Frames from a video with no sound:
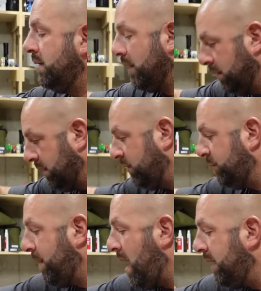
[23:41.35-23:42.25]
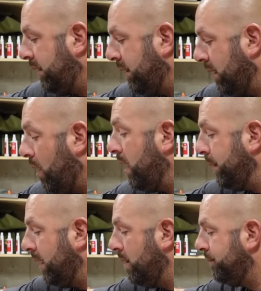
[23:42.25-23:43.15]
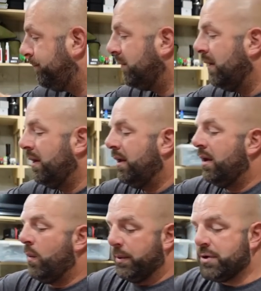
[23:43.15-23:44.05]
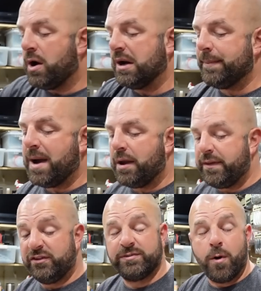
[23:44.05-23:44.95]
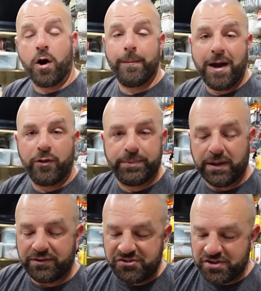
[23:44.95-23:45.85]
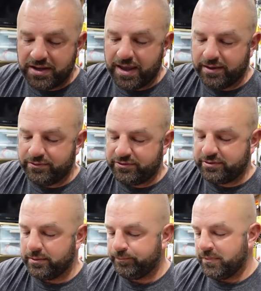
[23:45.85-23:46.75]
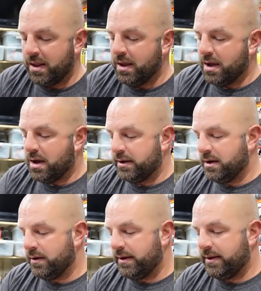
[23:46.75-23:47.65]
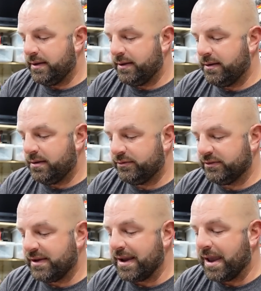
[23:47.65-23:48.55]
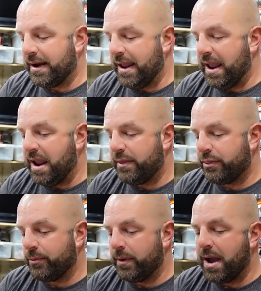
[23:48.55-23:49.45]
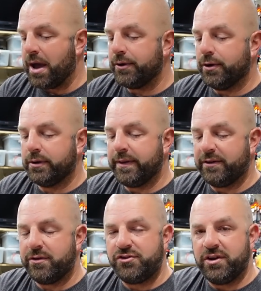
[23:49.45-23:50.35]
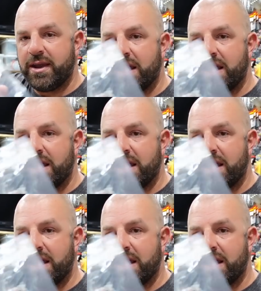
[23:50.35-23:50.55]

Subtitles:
Another little spotty there. Oh, here we go. We were talking about the Smart Mouth Plus jig heads. Here is, looks like I got an A3-0 hook. That's the jig